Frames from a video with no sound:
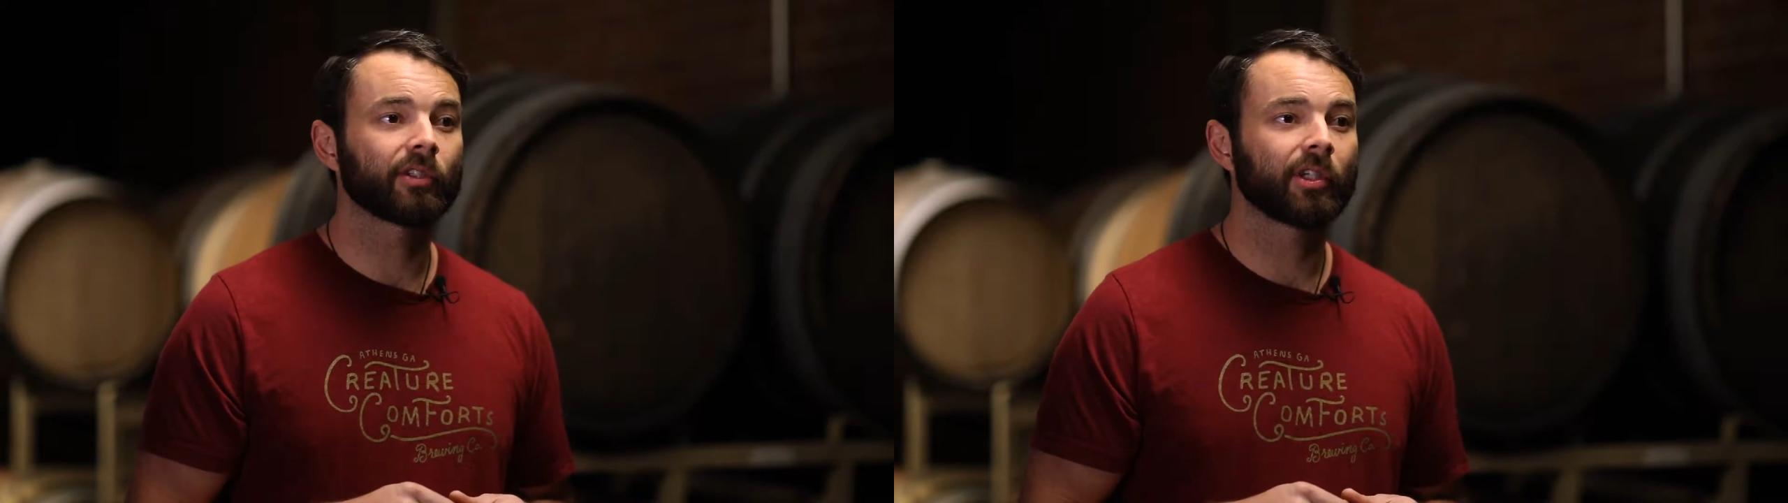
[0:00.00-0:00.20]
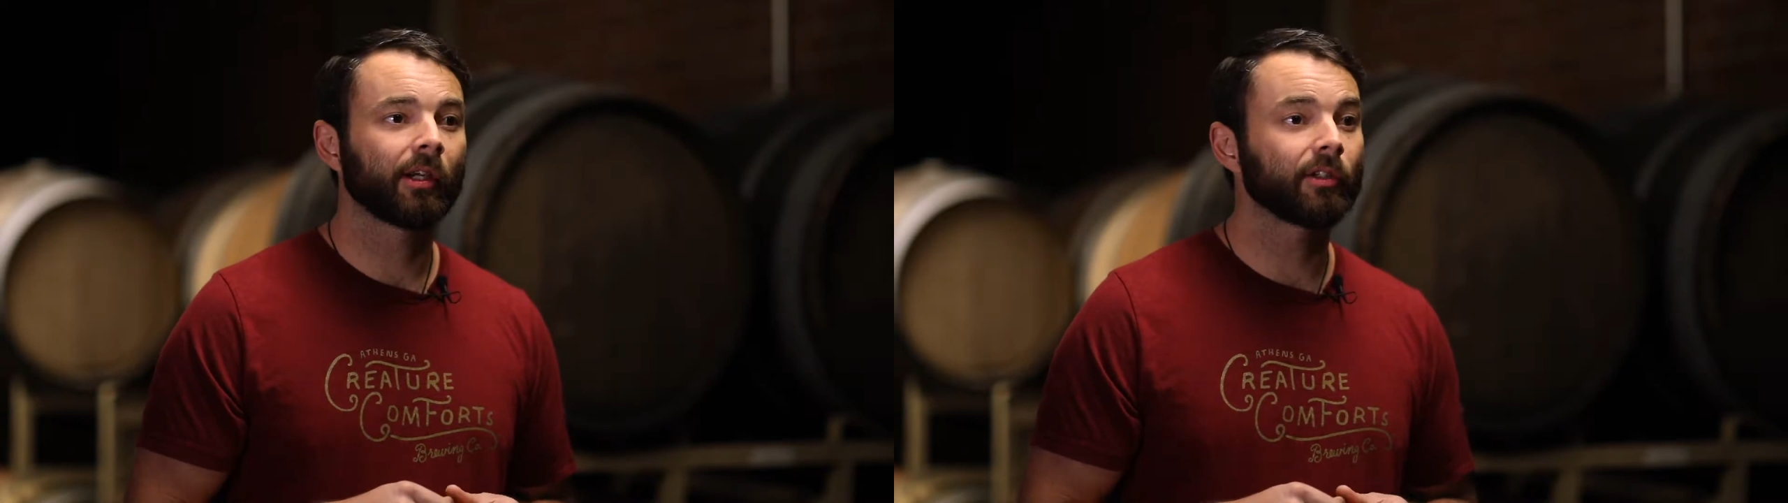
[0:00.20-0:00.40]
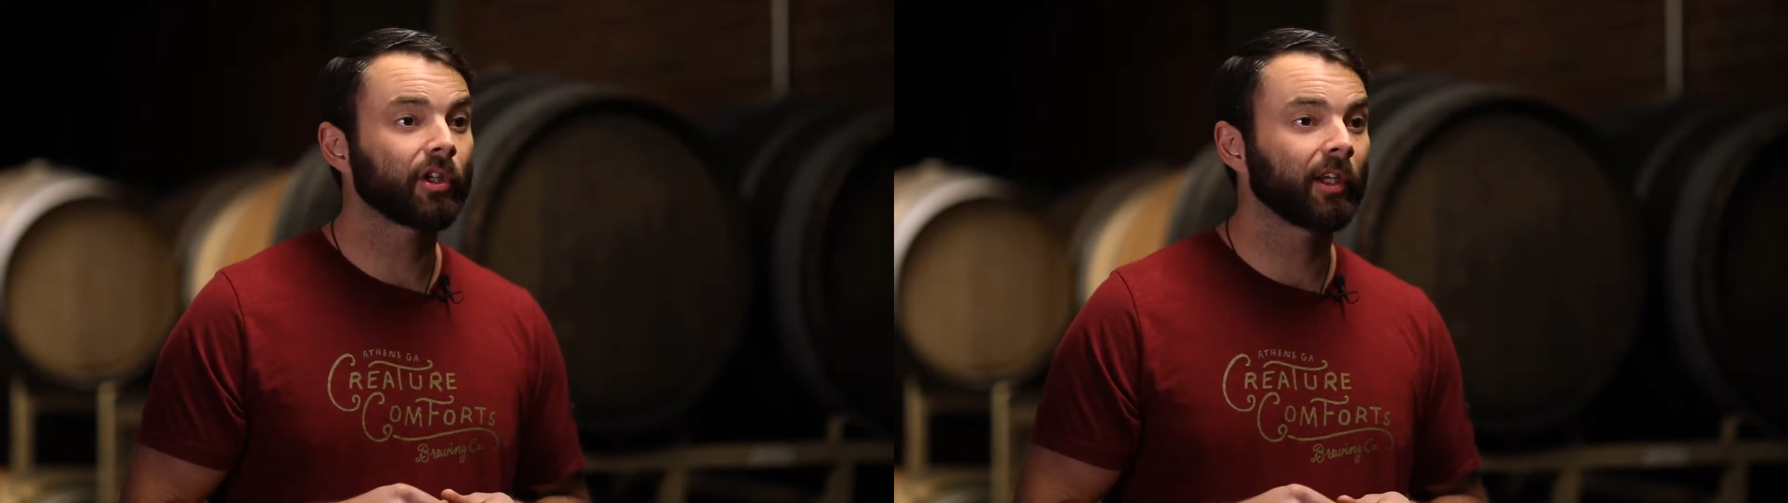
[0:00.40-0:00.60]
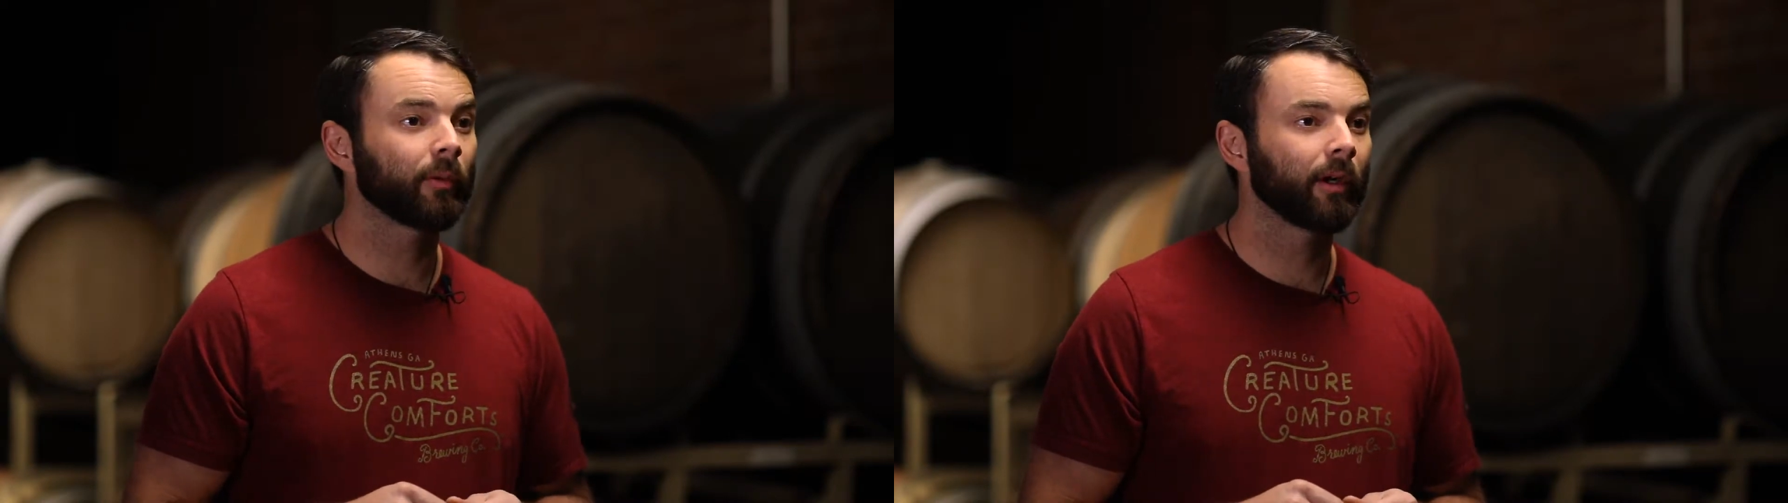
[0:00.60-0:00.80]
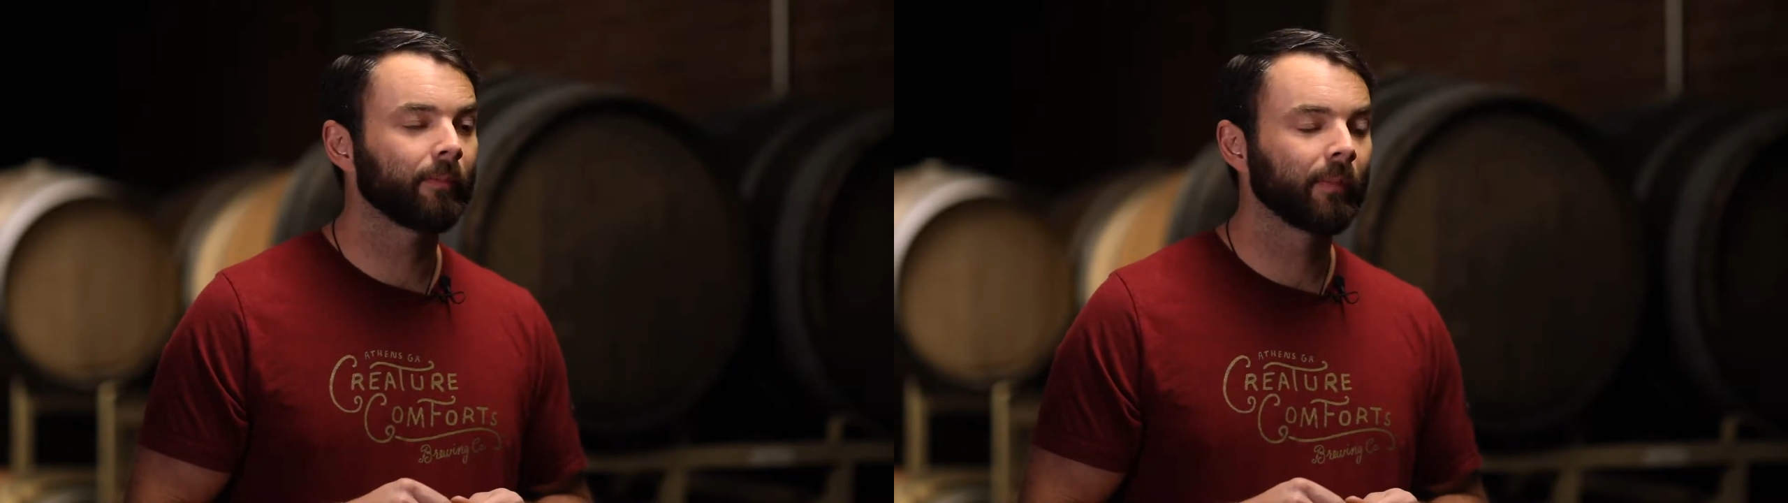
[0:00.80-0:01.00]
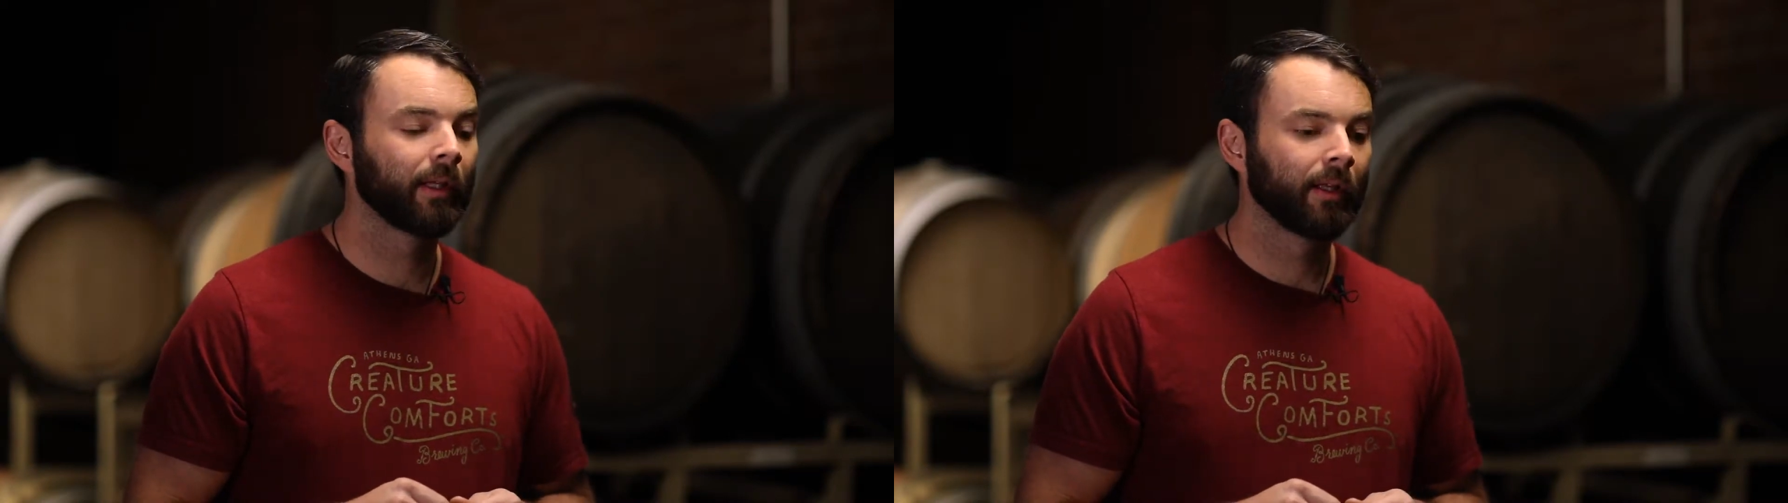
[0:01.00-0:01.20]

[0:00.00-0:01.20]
this year in January